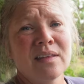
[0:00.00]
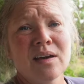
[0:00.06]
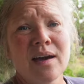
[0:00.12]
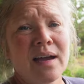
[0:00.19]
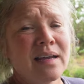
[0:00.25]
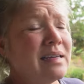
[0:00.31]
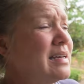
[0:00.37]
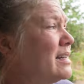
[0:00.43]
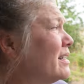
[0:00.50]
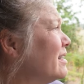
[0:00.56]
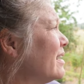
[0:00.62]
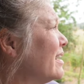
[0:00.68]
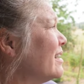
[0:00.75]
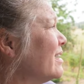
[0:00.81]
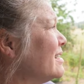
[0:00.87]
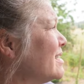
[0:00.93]
that I needed
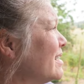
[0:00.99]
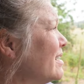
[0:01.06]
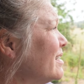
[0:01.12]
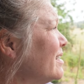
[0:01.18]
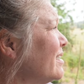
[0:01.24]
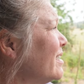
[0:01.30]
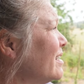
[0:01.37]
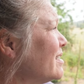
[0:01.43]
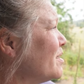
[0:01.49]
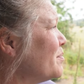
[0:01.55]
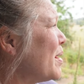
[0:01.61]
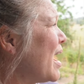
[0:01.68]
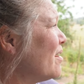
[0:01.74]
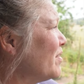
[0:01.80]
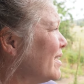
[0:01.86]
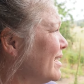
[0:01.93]
and I did end up
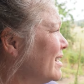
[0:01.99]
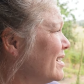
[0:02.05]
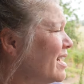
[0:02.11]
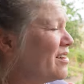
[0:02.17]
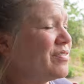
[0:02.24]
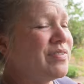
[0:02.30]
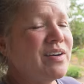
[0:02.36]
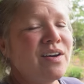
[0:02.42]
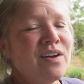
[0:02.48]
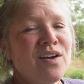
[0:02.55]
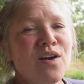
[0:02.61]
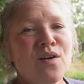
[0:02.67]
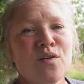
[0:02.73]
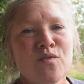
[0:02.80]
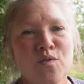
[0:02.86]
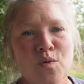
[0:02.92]
having enough
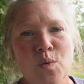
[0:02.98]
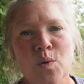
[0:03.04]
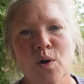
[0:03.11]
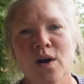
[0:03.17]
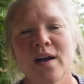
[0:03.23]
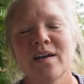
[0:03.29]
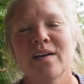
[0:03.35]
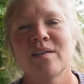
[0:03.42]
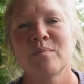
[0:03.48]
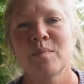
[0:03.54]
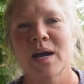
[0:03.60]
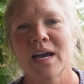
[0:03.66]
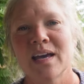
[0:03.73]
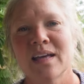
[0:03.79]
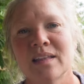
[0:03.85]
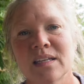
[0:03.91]
for
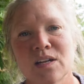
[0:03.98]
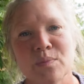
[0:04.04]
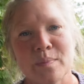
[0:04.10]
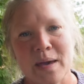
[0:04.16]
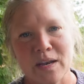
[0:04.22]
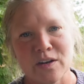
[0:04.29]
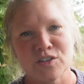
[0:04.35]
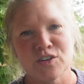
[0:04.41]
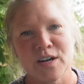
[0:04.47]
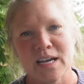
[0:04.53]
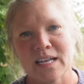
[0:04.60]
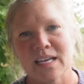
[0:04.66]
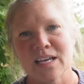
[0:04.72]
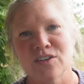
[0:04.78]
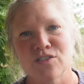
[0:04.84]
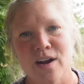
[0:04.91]
my little
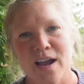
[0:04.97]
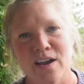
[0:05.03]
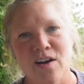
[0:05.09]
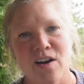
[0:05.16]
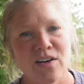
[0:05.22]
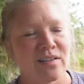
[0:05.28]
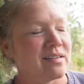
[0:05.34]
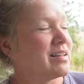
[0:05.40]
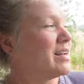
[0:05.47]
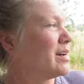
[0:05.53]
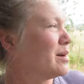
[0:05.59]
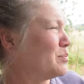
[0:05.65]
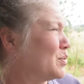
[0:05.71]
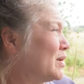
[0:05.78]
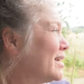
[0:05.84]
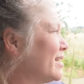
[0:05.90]
Mediterranean dry garden that
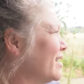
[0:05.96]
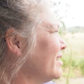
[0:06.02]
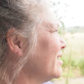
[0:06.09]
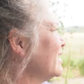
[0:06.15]
I'm putting in.